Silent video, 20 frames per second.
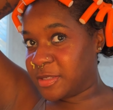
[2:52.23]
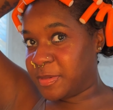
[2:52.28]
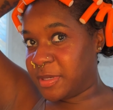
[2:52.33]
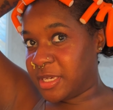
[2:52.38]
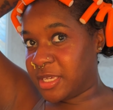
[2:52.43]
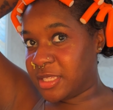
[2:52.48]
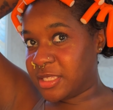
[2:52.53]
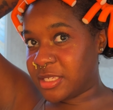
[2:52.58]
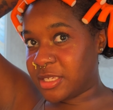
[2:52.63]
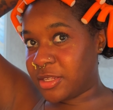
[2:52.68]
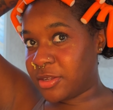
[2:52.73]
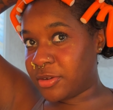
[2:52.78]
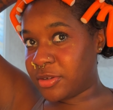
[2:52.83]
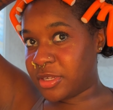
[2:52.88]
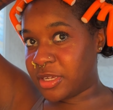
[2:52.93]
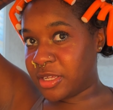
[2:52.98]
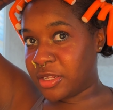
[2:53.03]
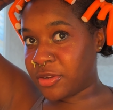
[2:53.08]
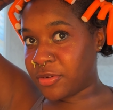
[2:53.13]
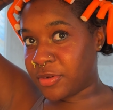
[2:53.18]
be considered
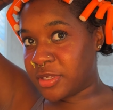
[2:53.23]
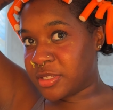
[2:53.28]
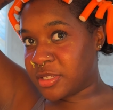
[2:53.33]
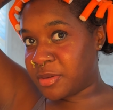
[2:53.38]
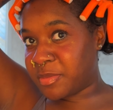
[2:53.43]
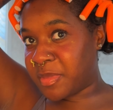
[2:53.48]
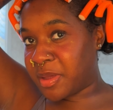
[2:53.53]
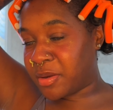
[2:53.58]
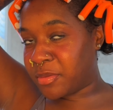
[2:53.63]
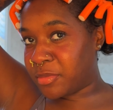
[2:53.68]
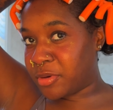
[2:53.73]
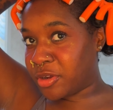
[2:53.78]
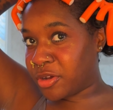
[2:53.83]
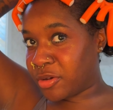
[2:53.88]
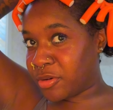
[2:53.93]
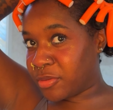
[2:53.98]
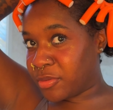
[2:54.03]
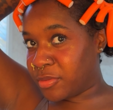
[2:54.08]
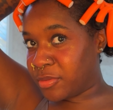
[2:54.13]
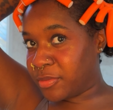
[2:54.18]
tenderism? I don't
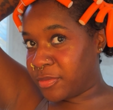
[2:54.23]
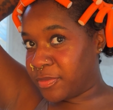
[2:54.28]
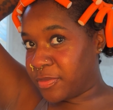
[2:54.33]
know.